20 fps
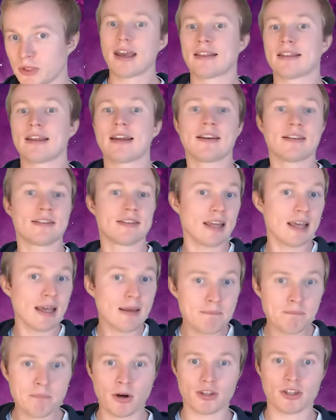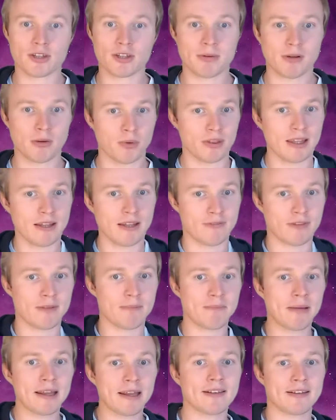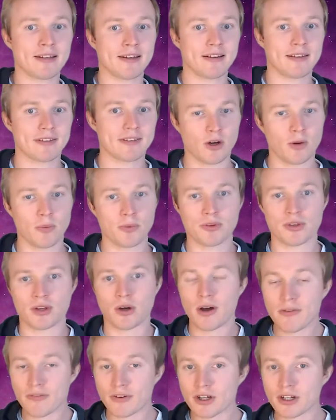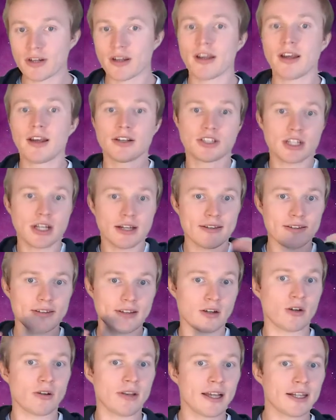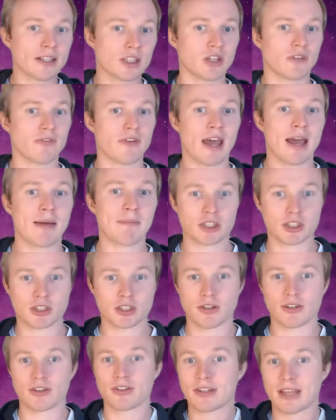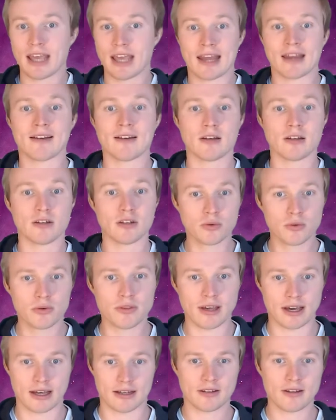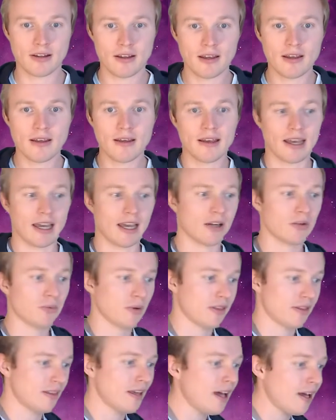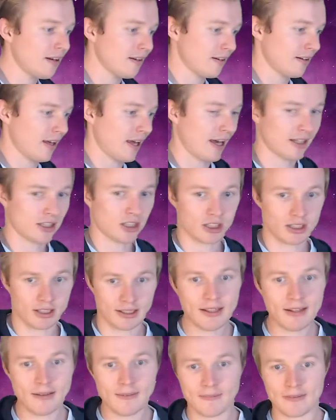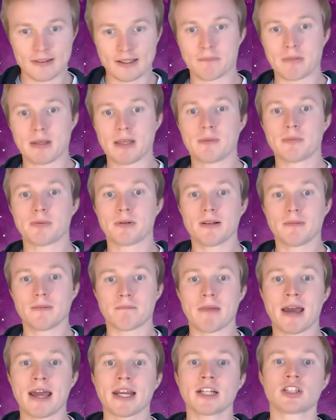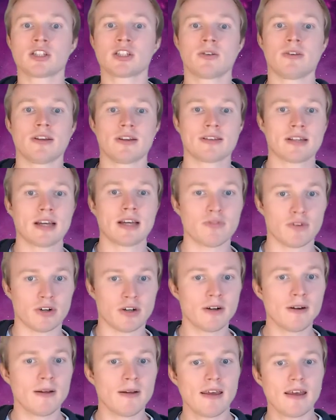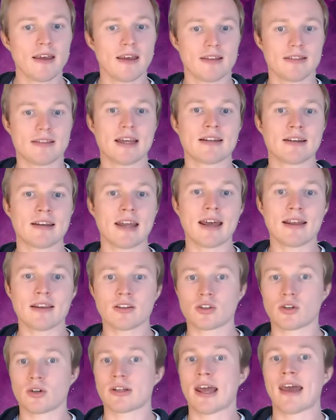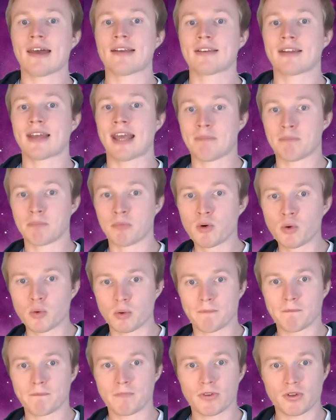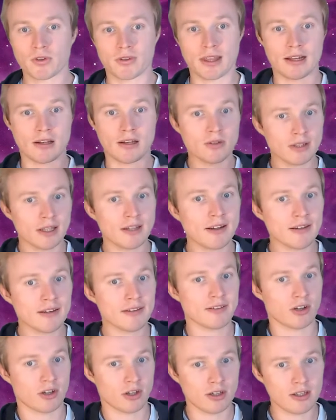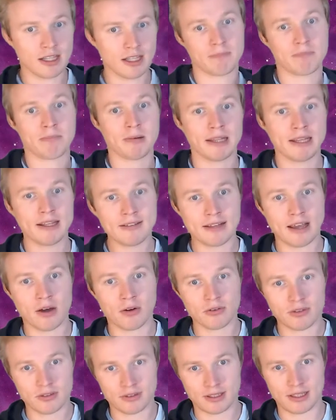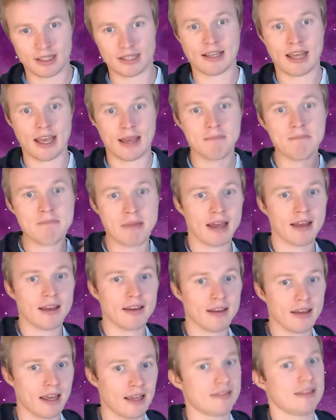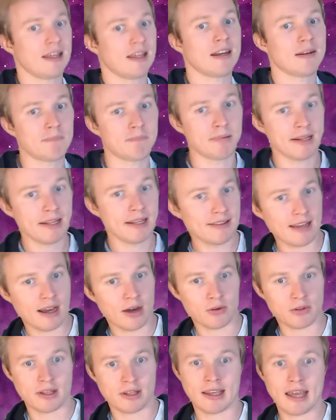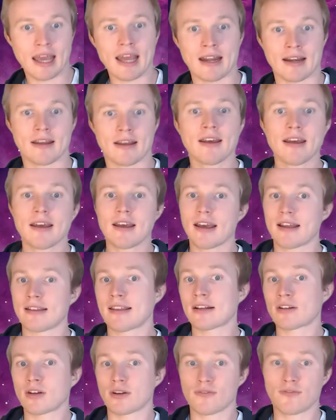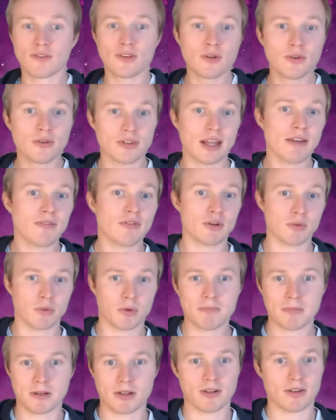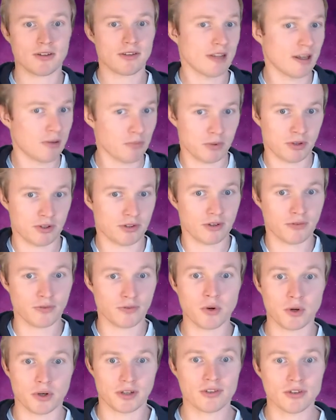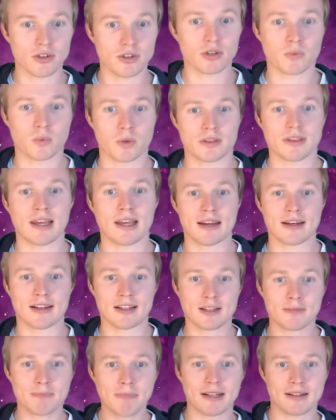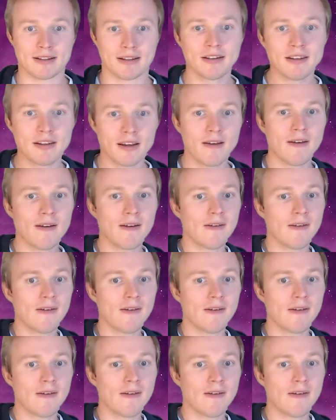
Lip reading: And that is impossible with even the best telescopes. However, just a collection of amateurs can do that. And with that, actually, some people managed to discover that an asteroid has a moon. So they looked at a star, it blinked out, it came back, and then it blinked out again. And that confused everyone because that was, of course, not what they had expected.